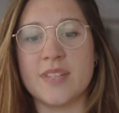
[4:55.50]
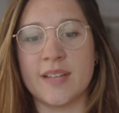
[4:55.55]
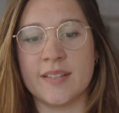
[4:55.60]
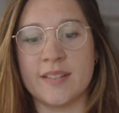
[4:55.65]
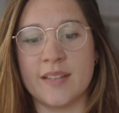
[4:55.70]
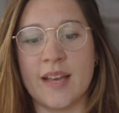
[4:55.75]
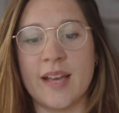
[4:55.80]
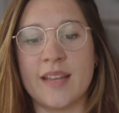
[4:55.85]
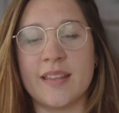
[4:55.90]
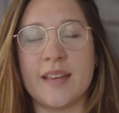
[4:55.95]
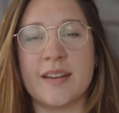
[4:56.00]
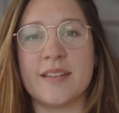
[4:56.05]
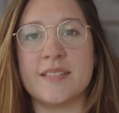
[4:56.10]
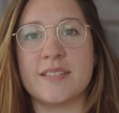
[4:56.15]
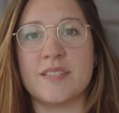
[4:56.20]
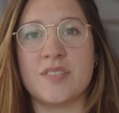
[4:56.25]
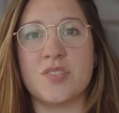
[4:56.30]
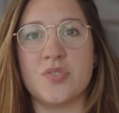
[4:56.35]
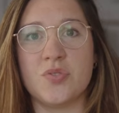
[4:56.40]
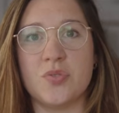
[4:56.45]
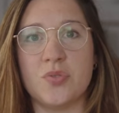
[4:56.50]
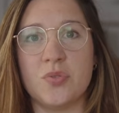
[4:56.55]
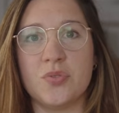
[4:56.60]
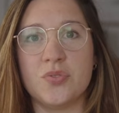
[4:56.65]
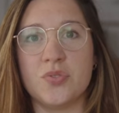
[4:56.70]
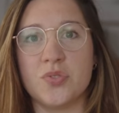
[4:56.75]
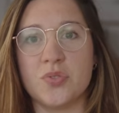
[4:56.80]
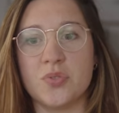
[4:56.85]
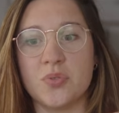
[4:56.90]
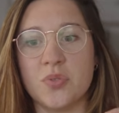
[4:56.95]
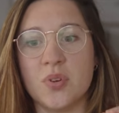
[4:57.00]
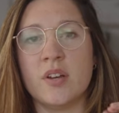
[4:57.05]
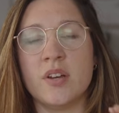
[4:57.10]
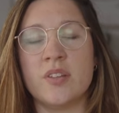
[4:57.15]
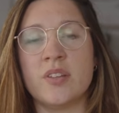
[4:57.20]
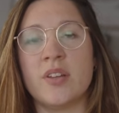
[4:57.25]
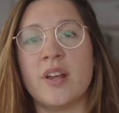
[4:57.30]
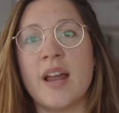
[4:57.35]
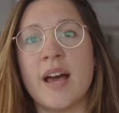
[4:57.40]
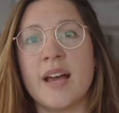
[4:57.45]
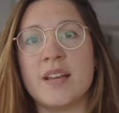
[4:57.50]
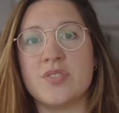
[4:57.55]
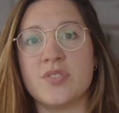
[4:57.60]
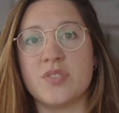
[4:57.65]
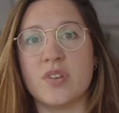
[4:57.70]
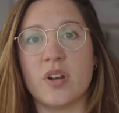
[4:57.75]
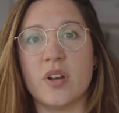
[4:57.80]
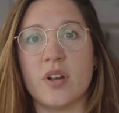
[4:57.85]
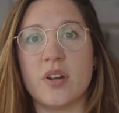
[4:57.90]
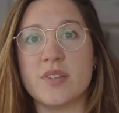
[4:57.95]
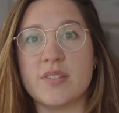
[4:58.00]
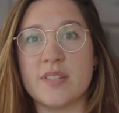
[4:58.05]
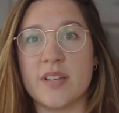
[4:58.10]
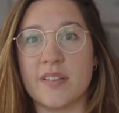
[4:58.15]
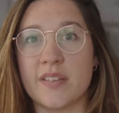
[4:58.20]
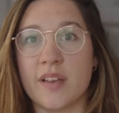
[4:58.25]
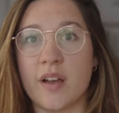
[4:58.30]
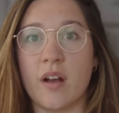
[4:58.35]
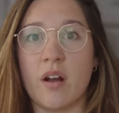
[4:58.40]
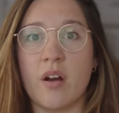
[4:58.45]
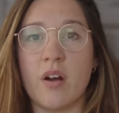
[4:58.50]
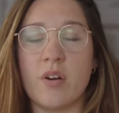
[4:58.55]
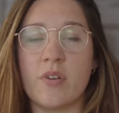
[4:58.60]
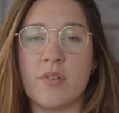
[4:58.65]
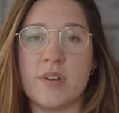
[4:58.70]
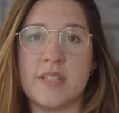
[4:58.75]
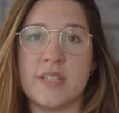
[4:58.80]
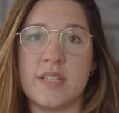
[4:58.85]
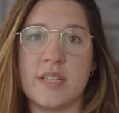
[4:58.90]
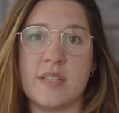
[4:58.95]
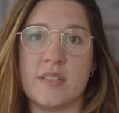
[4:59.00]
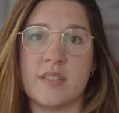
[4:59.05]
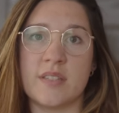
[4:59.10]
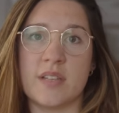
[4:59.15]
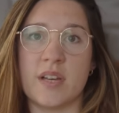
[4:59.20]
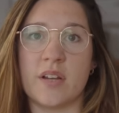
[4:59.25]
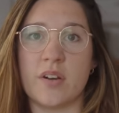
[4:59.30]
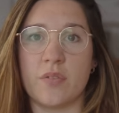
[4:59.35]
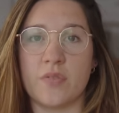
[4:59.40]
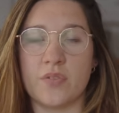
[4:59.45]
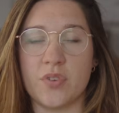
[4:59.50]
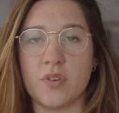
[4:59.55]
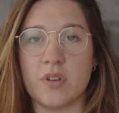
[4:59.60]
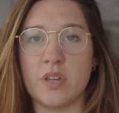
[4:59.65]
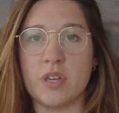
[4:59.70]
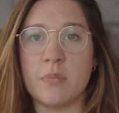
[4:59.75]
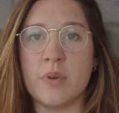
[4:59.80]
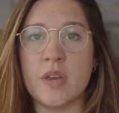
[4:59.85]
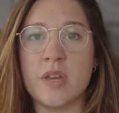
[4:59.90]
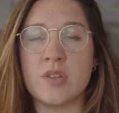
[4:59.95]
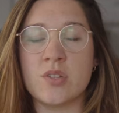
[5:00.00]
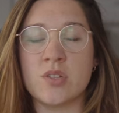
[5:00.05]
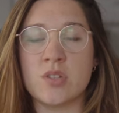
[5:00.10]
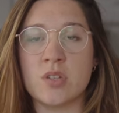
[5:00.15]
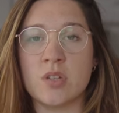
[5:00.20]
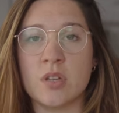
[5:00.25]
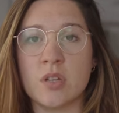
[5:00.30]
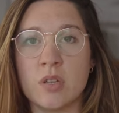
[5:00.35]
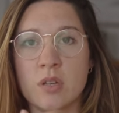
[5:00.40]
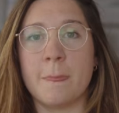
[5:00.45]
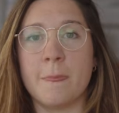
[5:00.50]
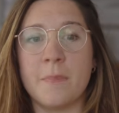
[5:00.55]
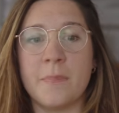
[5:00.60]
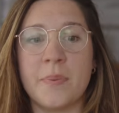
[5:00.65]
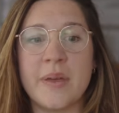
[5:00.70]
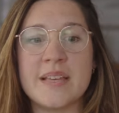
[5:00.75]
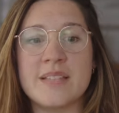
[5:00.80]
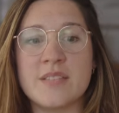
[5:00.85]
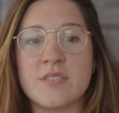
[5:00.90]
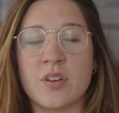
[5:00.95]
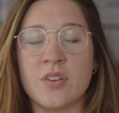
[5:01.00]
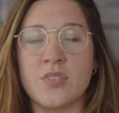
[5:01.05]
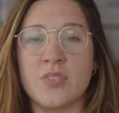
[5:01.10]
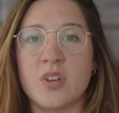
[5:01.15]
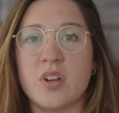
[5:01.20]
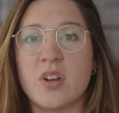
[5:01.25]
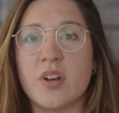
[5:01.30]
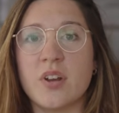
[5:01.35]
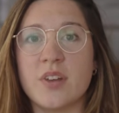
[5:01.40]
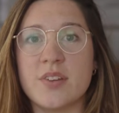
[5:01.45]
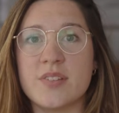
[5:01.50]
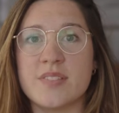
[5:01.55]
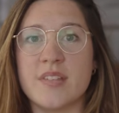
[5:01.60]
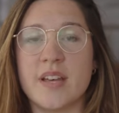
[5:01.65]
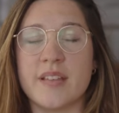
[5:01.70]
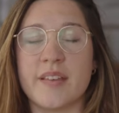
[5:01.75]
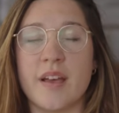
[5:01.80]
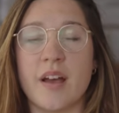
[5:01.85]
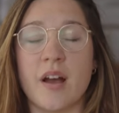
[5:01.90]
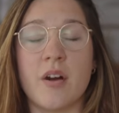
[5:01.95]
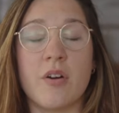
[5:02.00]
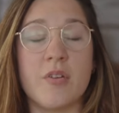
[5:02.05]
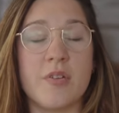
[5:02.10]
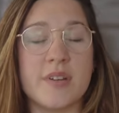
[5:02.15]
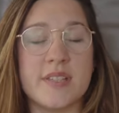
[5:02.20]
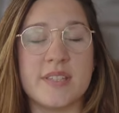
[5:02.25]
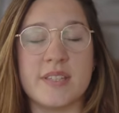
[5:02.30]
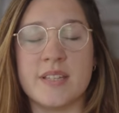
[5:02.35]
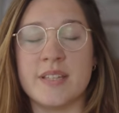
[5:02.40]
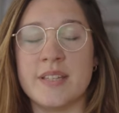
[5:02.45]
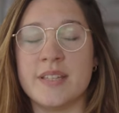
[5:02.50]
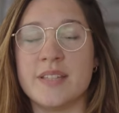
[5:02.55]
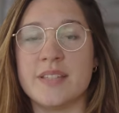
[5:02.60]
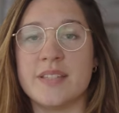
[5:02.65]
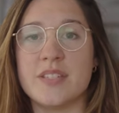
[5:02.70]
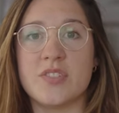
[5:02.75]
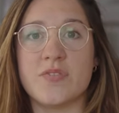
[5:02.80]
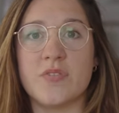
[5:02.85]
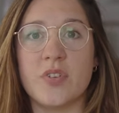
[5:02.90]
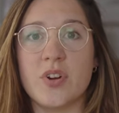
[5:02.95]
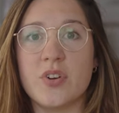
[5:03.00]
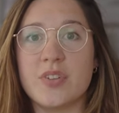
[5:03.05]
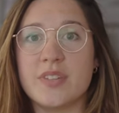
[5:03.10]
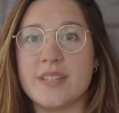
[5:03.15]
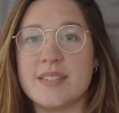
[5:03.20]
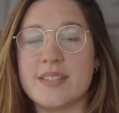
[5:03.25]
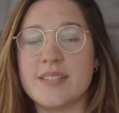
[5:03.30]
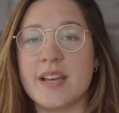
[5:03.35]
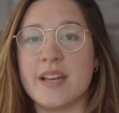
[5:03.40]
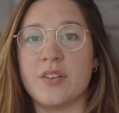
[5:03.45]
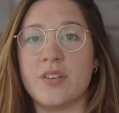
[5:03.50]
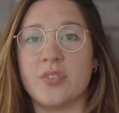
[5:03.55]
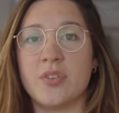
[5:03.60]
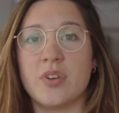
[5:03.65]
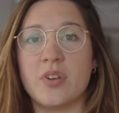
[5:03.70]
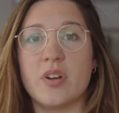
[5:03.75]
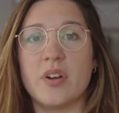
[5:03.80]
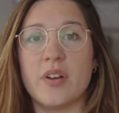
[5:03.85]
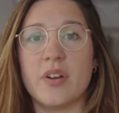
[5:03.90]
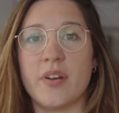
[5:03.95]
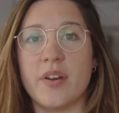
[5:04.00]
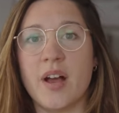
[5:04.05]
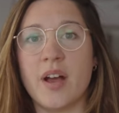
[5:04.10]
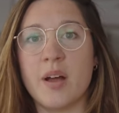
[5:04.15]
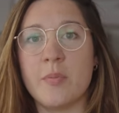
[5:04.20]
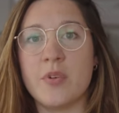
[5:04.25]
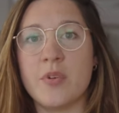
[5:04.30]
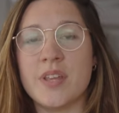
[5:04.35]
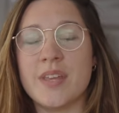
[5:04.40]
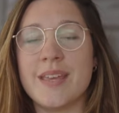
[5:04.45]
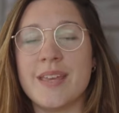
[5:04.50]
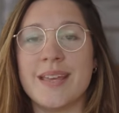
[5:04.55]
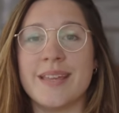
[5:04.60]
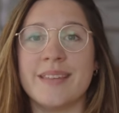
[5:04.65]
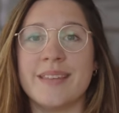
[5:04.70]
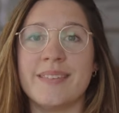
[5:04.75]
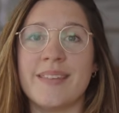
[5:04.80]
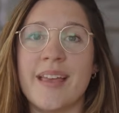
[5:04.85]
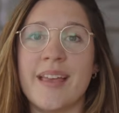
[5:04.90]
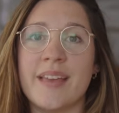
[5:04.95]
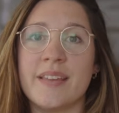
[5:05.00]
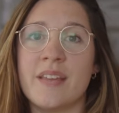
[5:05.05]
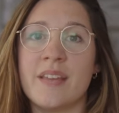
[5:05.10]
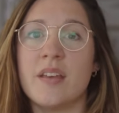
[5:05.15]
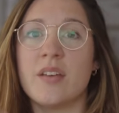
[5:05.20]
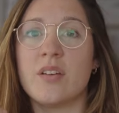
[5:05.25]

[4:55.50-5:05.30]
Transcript: an analysis tool to analyze the colors that are already inside of your image. Based on the colors that are already in this photo, decide on the color harmony and then